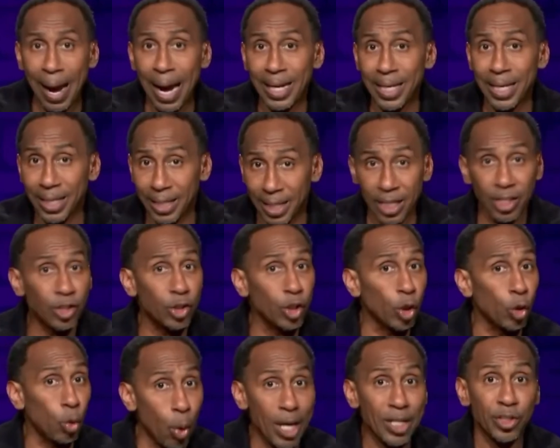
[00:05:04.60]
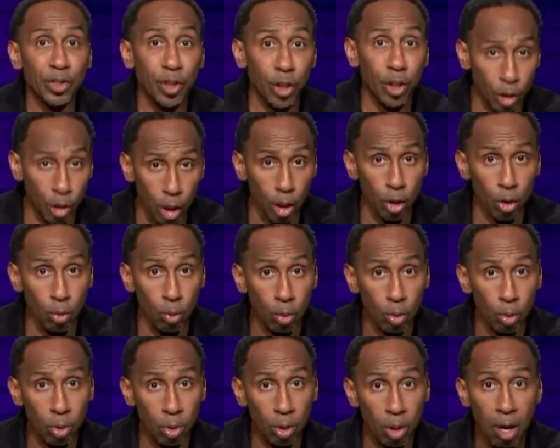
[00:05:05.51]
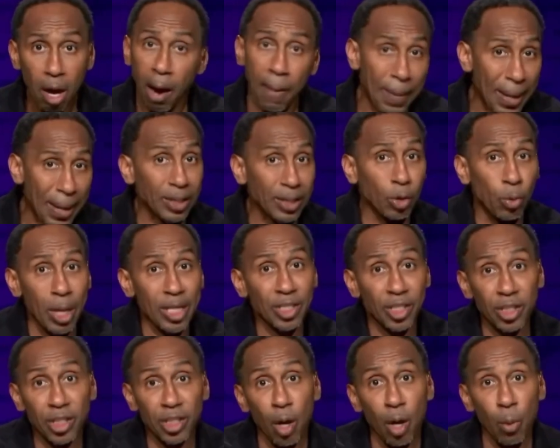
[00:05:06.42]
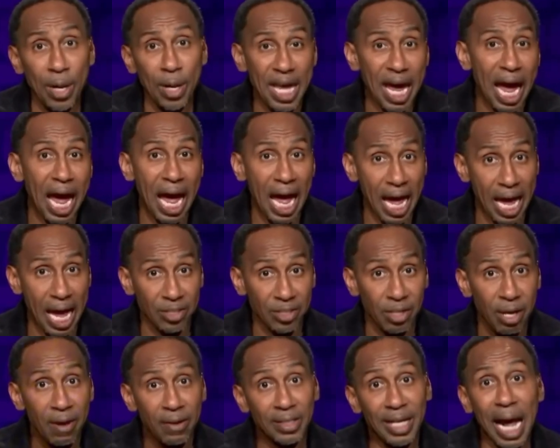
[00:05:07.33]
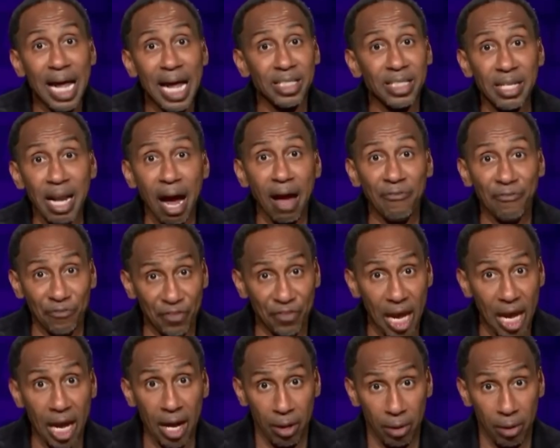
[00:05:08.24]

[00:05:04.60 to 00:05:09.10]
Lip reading: gets to question you about the questions that we ask. That's not fair.